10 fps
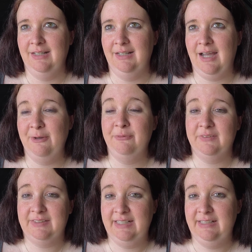I will
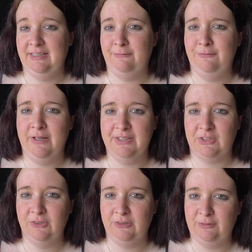say that if you guys
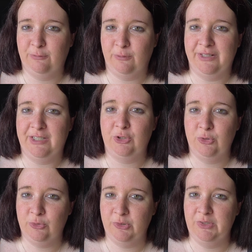are looking for a
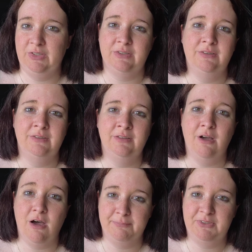good
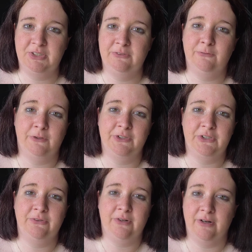option for a
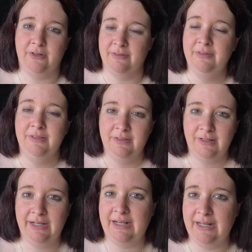tow car,
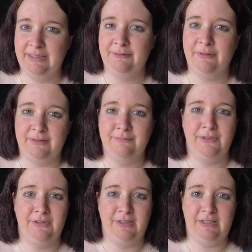I highly
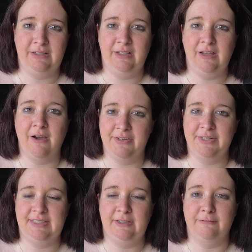recommend the Honda
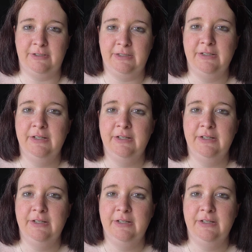CRV.